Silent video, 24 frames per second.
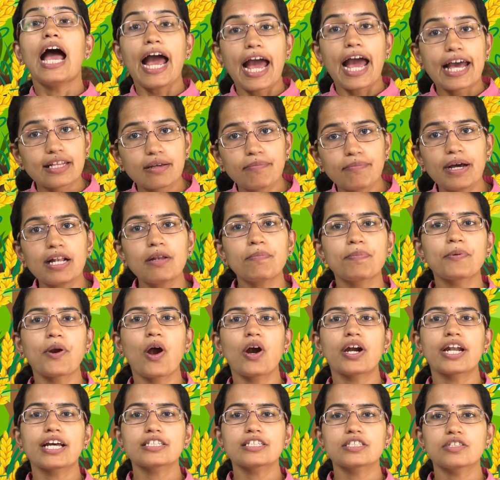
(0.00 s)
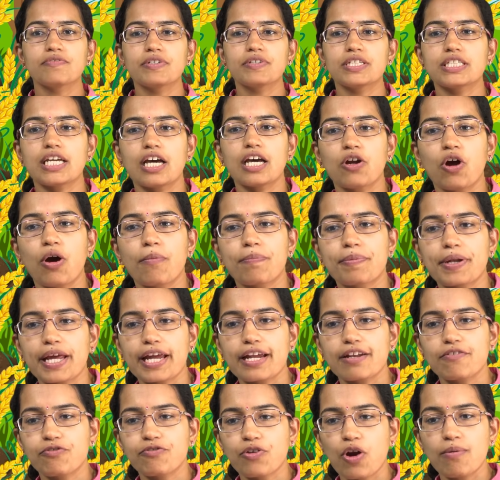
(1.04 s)
Animal products which are
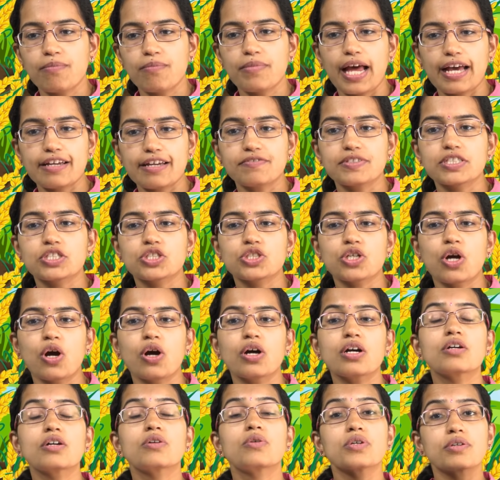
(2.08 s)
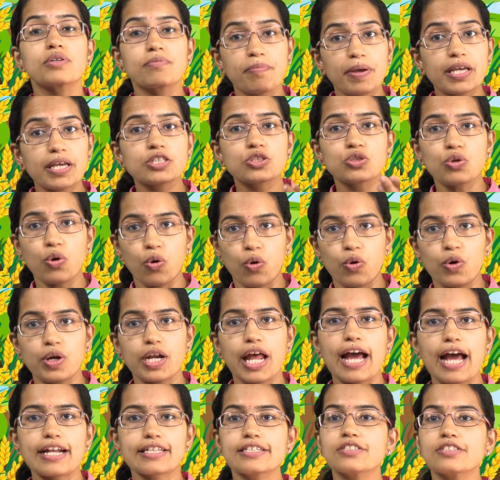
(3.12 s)
obtained from livestock could be sold
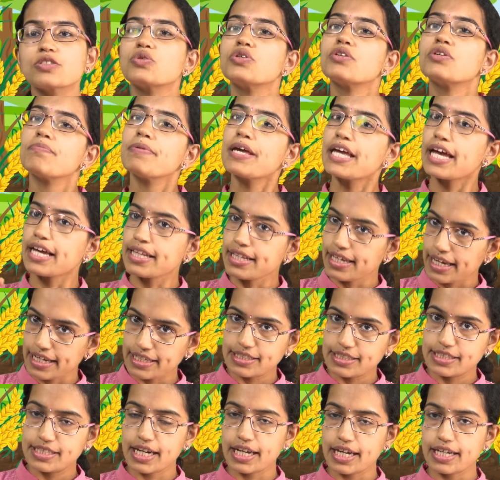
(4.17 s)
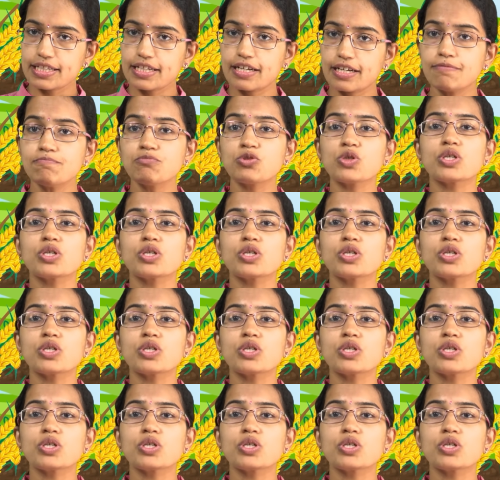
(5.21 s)
and this could be an extra income.